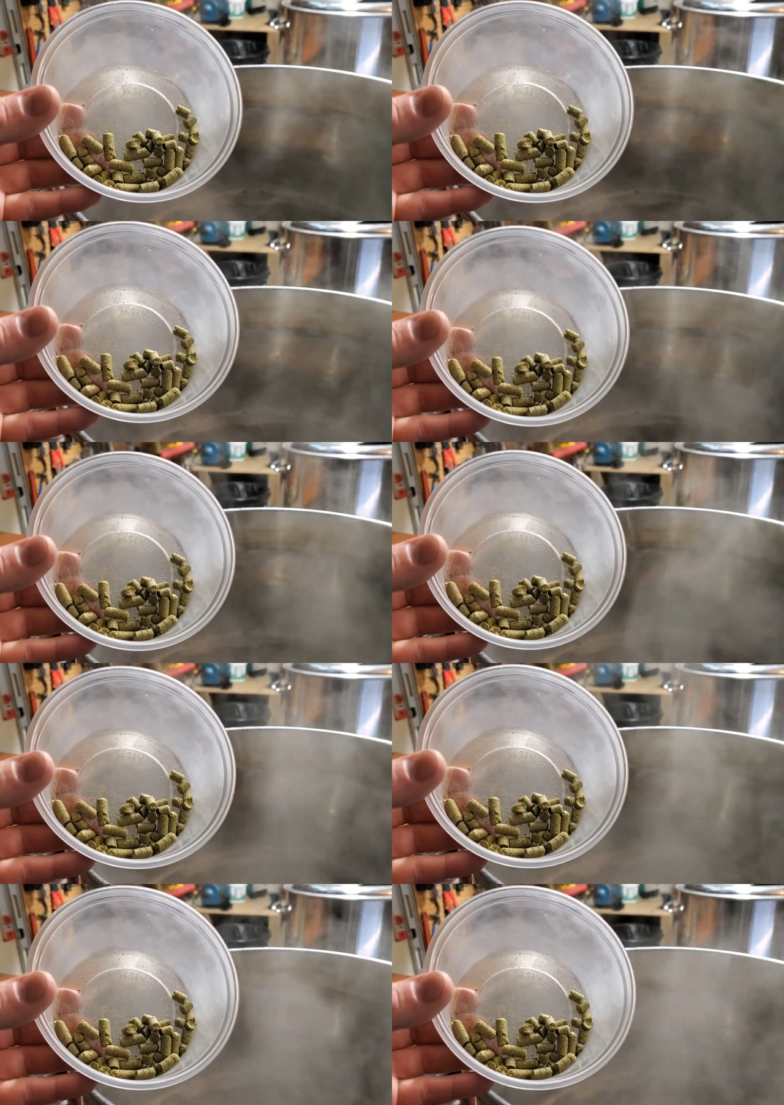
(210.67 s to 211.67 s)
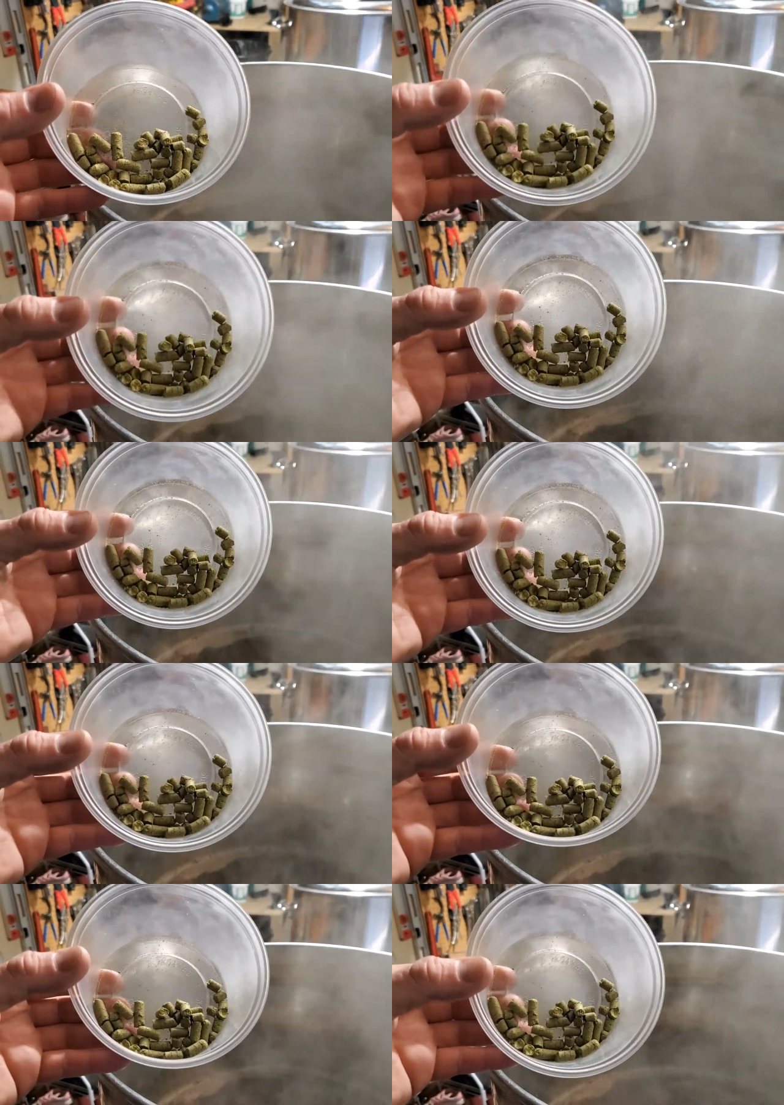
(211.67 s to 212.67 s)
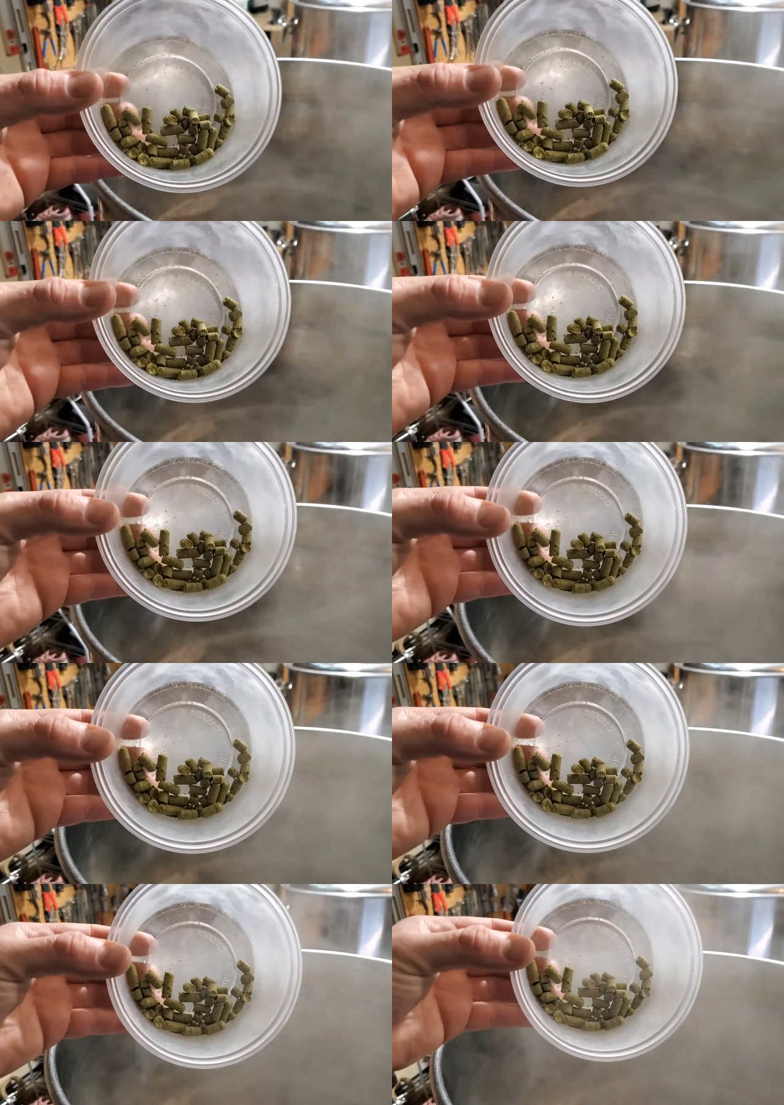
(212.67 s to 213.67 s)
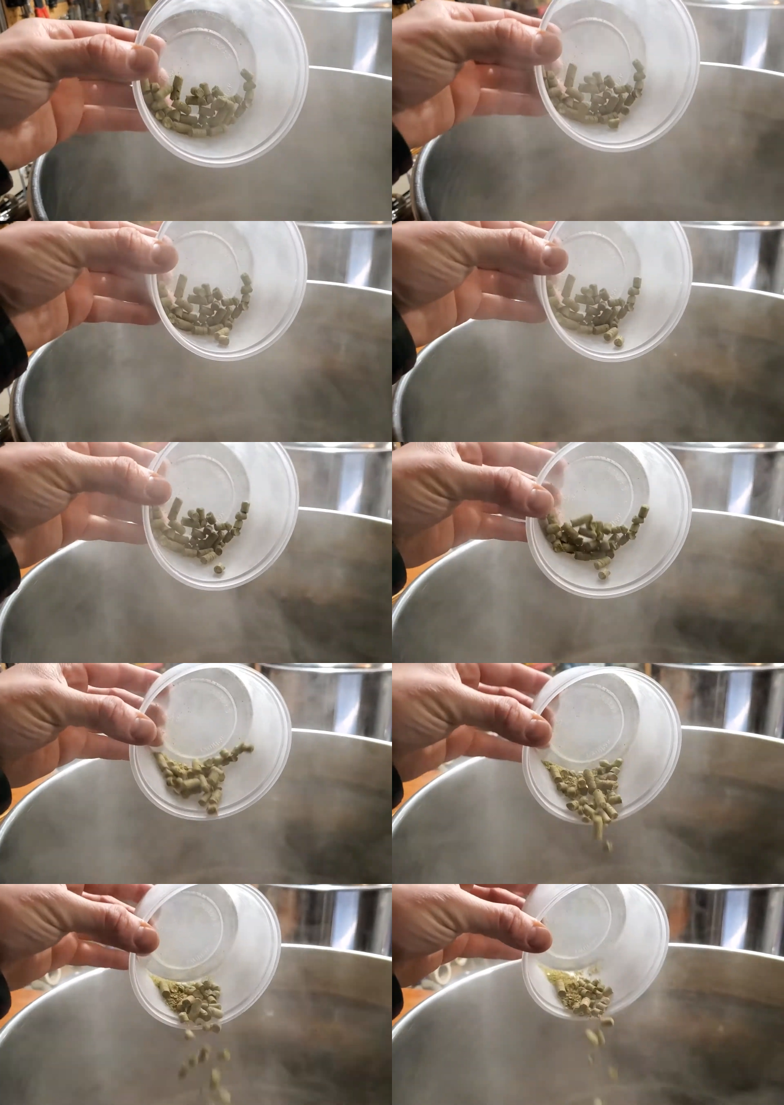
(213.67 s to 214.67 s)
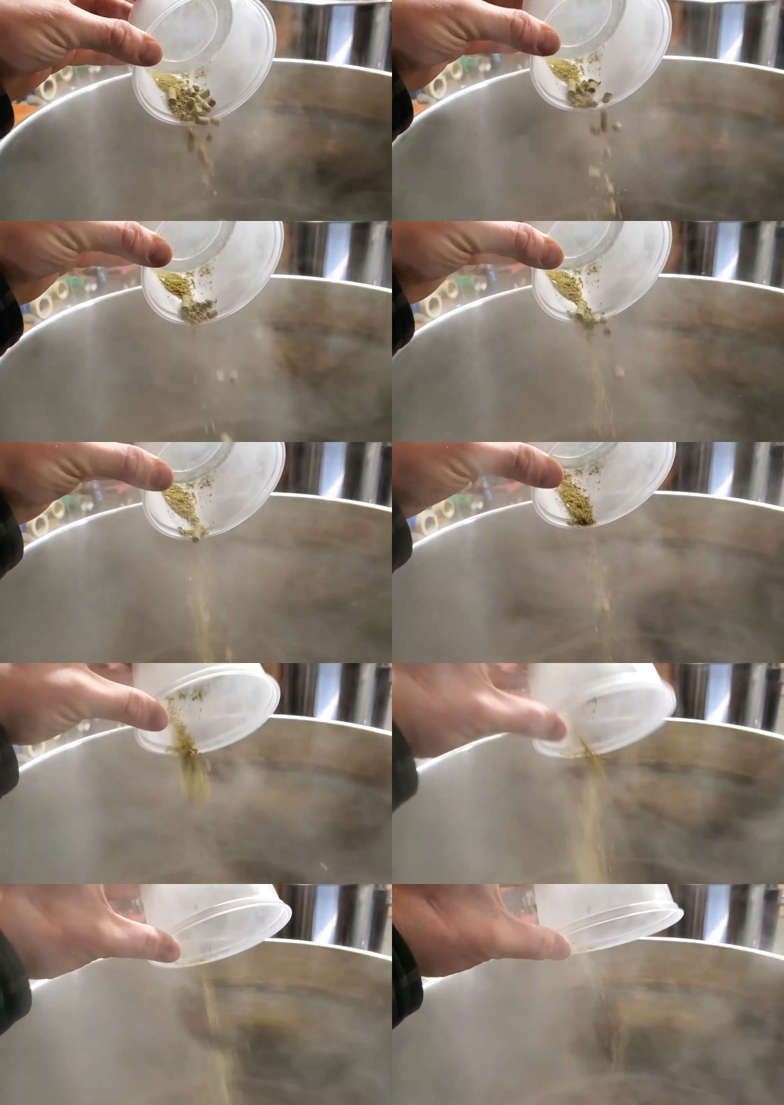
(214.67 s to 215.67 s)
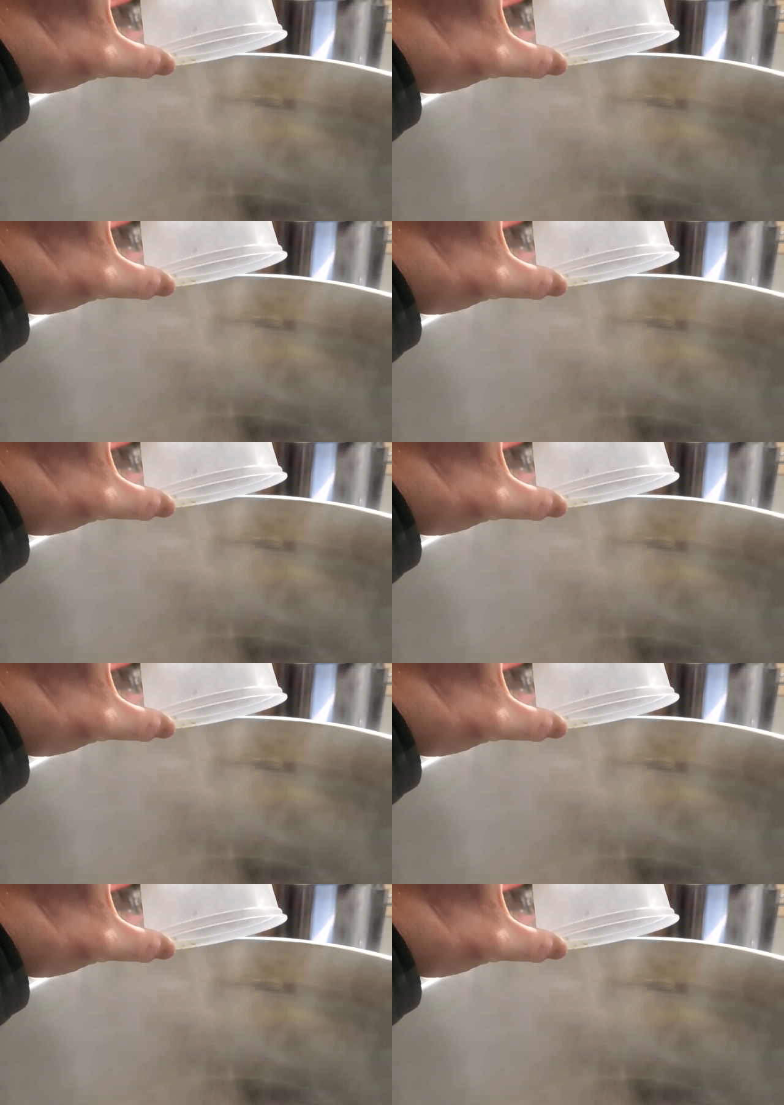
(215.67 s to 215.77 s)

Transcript: [unreadable: no face in view]